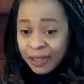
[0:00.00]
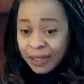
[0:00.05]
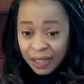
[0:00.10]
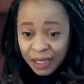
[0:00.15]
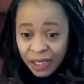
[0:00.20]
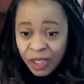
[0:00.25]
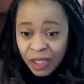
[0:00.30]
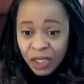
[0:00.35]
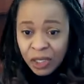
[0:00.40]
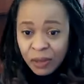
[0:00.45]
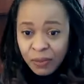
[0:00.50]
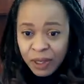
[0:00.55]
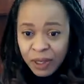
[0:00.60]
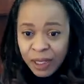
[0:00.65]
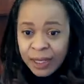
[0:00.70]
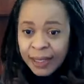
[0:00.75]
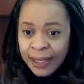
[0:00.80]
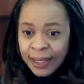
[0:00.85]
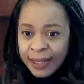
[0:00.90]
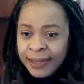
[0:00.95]
in teaching me
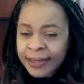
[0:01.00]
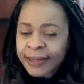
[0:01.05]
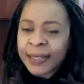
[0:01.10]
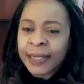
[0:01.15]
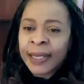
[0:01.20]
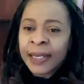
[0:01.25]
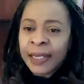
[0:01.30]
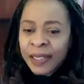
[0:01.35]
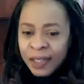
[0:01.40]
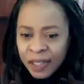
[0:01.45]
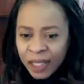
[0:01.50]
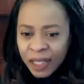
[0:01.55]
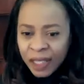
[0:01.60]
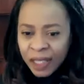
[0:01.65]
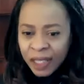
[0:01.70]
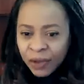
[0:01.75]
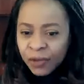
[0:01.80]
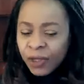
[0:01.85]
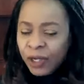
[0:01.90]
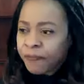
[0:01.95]
is,
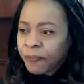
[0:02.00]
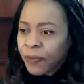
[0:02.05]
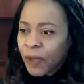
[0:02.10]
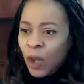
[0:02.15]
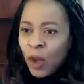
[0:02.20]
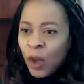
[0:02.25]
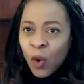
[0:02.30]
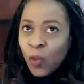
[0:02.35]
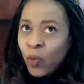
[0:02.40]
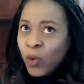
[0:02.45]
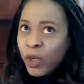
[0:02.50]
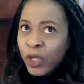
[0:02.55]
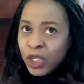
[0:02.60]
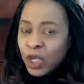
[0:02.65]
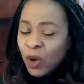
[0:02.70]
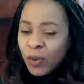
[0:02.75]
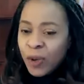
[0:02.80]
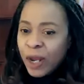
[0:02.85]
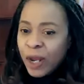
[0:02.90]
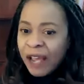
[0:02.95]
Sandra, we
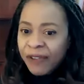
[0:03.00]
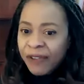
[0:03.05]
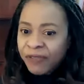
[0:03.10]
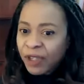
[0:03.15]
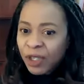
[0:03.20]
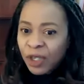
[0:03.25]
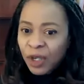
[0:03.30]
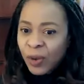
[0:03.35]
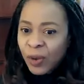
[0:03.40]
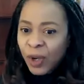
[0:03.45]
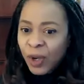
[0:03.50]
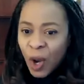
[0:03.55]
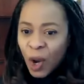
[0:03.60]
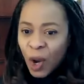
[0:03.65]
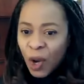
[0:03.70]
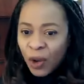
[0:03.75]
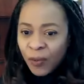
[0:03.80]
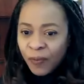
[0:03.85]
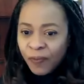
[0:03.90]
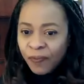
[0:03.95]
don't have to know it
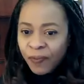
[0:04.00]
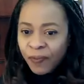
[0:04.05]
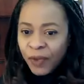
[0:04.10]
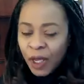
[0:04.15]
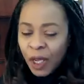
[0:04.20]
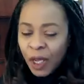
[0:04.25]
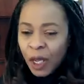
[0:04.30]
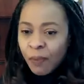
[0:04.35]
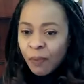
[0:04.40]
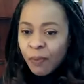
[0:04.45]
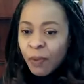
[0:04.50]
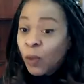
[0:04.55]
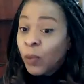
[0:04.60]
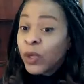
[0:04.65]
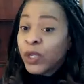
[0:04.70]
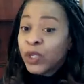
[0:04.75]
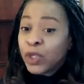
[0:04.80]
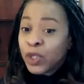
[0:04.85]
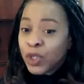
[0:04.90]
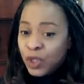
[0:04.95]
all, but
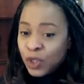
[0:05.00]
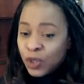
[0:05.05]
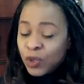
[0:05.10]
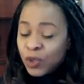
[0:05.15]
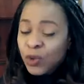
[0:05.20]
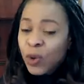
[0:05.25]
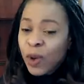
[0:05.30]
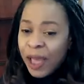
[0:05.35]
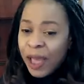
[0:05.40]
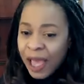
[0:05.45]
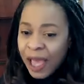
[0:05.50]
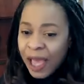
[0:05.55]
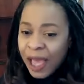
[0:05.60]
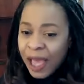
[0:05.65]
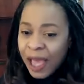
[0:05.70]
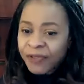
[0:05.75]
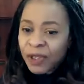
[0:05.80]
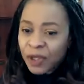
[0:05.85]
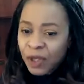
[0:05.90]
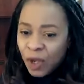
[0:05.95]
we do
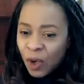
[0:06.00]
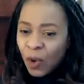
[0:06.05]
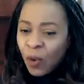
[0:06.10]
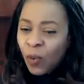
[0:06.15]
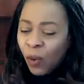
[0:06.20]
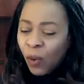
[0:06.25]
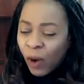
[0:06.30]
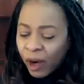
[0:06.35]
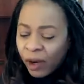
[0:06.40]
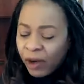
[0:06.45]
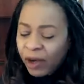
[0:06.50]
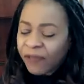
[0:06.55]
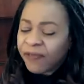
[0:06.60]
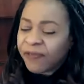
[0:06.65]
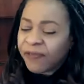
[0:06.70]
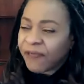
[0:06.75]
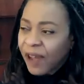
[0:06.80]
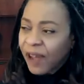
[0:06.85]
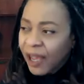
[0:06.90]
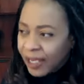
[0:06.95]
have to know where to
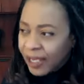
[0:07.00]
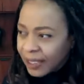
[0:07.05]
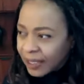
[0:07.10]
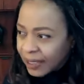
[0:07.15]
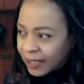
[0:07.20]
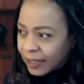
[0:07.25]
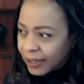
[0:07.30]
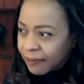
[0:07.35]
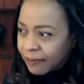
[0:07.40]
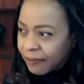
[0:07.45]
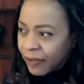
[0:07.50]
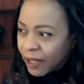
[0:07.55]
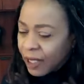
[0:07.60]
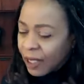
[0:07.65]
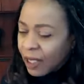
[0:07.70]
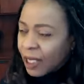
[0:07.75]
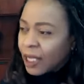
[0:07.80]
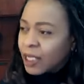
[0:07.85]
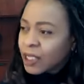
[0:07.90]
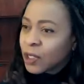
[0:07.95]
find it.
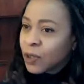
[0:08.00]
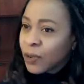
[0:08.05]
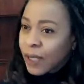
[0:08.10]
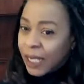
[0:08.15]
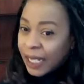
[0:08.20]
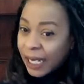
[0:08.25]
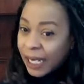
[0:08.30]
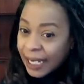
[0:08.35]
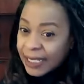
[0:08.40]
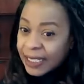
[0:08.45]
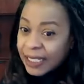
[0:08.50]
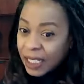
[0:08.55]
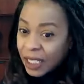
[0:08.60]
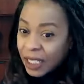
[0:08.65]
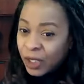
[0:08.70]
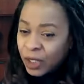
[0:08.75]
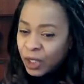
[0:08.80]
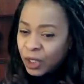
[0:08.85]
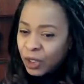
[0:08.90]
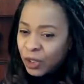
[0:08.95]
And so can I
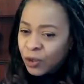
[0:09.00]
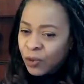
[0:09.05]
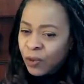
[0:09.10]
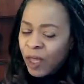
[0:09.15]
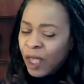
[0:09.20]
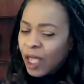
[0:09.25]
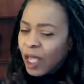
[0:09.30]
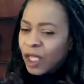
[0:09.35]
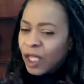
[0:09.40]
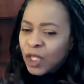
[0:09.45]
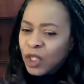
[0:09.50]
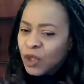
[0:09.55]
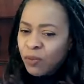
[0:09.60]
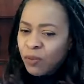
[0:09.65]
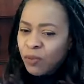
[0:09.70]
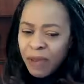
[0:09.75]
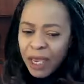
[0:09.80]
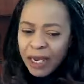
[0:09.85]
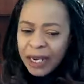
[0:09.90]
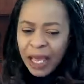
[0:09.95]
tell you, you
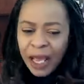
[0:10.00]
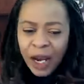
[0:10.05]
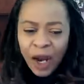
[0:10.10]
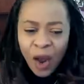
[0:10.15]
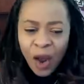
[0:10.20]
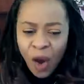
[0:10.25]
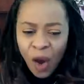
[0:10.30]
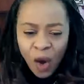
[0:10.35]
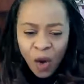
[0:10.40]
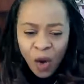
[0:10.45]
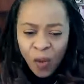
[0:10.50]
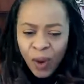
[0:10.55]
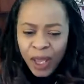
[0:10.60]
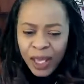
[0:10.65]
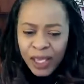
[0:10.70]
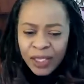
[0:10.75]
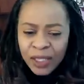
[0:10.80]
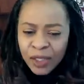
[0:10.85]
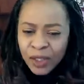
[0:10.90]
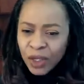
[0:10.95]
may not
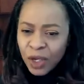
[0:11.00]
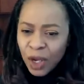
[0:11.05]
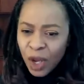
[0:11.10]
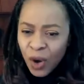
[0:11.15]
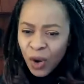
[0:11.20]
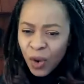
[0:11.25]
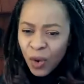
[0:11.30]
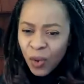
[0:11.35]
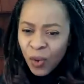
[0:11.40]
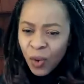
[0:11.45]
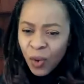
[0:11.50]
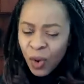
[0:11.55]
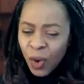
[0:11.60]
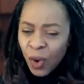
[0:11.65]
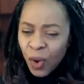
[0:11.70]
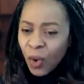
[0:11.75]
always know